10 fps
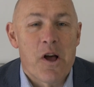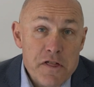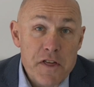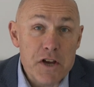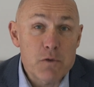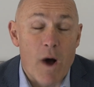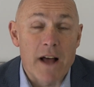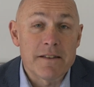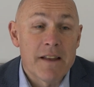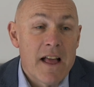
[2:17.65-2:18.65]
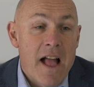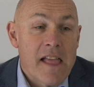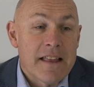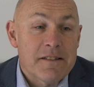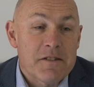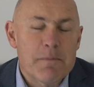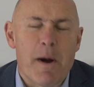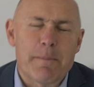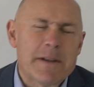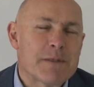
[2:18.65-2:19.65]
The third one, you
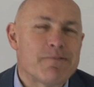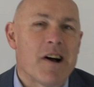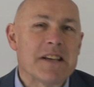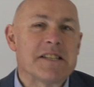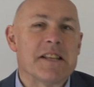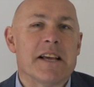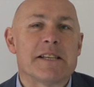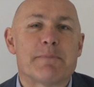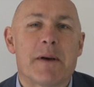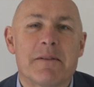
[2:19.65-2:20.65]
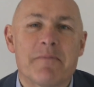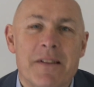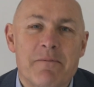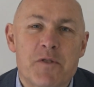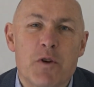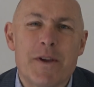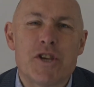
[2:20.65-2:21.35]
might be surprised at this, but do we